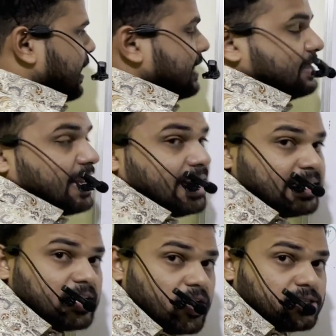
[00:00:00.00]
In
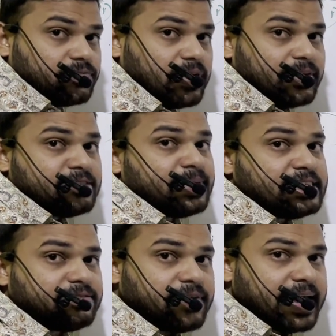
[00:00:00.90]
select clause, we will
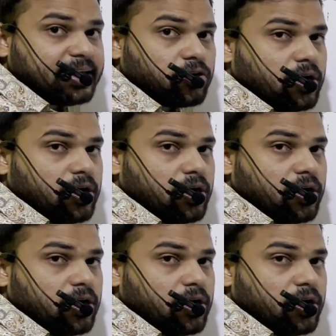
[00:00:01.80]
specify